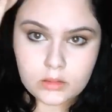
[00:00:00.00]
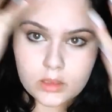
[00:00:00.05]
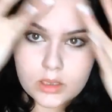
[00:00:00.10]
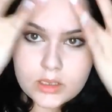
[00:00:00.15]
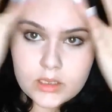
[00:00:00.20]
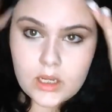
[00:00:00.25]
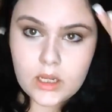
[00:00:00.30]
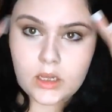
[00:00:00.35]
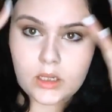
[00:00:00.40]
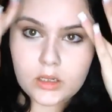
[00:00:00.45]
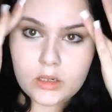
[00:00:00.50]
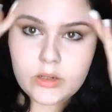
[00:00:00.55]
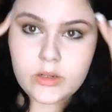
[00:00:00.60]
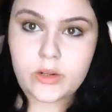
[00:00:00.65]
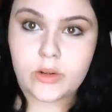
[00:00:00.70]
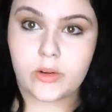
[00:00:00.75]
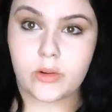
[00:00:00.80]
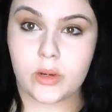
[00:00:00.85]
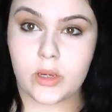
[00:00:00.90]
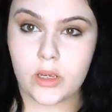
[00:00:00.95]
because I
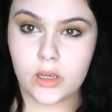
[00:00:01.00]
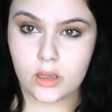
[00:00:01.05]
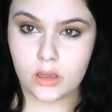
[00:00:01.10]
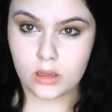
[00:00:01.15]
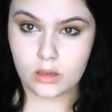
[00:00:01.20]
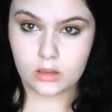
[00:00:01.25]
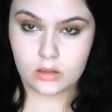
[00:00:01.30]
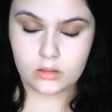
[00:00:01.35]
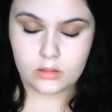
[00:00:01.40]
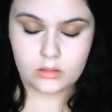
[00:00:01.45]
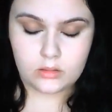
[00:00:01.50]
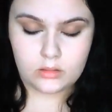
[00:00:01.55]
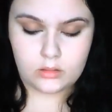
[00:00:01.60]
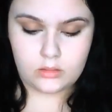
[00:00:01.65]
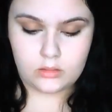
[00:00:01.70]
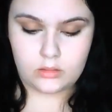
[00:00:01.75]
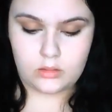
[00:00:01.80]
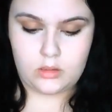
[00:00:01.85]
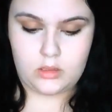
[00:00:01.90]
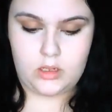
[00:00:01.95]
learned Greek.
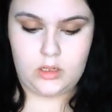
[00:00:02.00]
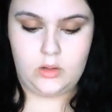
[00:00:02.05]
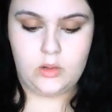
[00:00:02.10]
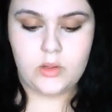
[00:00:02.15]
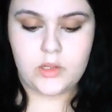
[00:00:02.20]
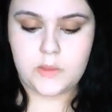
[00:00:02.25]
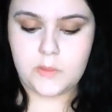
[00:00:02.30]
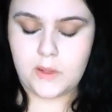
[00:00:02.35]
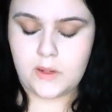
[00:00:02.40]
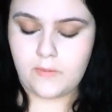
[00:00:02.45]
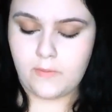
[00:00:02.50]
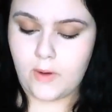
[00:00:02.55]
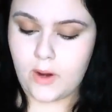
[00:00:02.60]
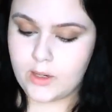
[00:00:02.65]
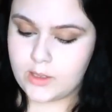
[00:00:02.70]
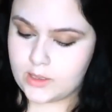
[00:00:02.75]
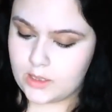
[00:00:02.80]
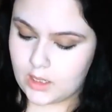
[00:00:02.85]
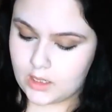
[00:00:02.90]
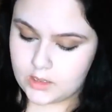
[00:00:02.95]
I don't speak
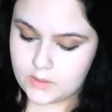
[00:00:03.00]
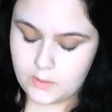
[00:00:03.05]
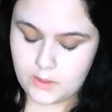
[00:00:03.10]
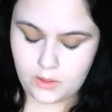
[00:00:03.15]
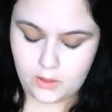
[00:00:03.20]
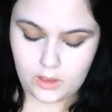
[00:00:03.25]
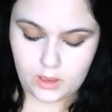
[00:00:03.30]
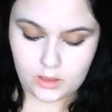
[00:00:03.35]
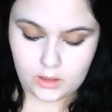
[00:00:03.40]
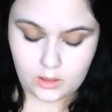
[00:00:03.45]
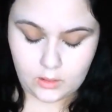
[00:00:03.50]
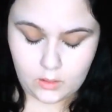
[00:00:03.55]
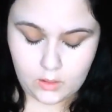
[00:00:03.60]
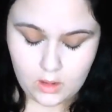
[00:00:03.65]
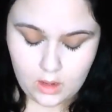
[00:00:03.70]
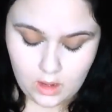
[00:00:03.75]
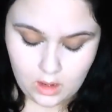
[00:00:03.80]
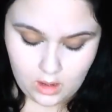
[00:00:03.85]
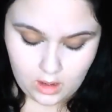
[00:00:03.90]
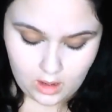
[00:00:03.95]
Farsi, I speak Greek though.
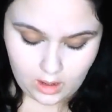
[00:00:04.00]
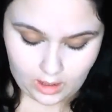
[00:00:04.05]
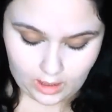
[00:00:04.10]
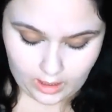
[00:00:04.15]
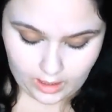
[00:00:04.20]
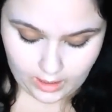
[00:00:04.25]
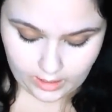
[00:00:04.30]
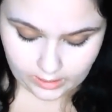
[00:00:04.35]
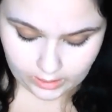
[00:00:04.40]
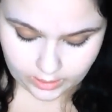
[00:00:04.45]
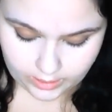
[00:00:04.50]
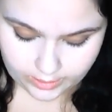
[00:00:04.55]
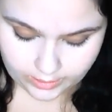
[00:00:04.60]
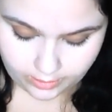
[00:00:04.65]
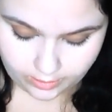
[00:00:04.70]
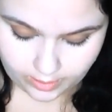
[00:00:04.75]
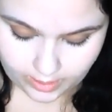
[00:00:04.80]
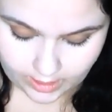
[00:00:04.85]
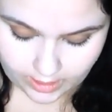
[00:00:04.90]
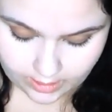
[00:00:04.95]
I
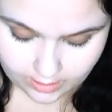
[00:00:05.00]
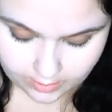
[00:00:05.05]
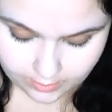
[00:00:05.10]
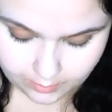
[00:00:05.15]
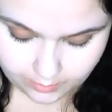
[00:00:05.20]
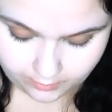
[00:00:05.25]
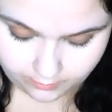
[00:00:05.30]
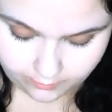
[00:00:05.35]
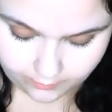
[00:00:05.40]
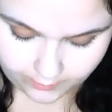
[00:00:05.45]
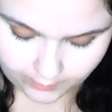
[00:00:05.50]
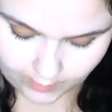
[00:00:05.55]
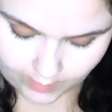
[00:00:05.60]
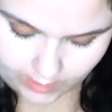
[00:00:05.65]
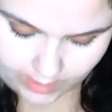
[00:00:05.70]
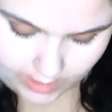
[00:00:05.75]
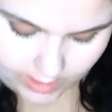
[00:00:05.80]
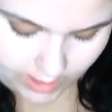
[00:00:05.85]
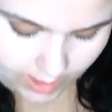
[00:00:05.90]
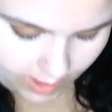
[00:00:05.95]
learned Greek
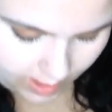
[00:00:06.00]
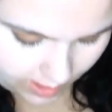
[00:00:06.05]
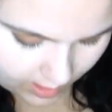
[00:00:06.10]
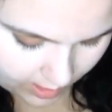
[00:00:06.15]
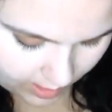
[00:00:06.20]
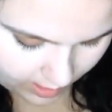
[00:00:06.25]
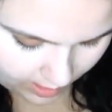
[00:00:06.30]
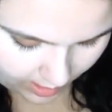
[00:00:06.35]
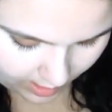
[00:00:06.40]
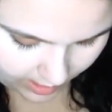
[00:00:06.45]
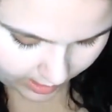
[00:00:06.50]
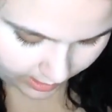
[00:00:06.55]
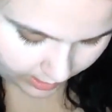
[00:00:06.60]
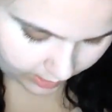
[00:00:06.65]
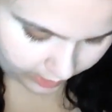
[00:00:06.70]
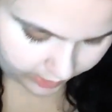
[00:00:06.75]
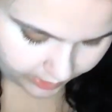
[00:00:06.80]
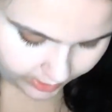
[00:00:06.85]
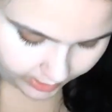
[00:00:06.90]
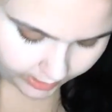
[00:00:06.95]
before I
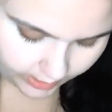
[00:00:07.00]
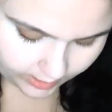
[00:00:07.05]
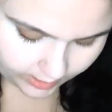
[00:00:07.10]
learned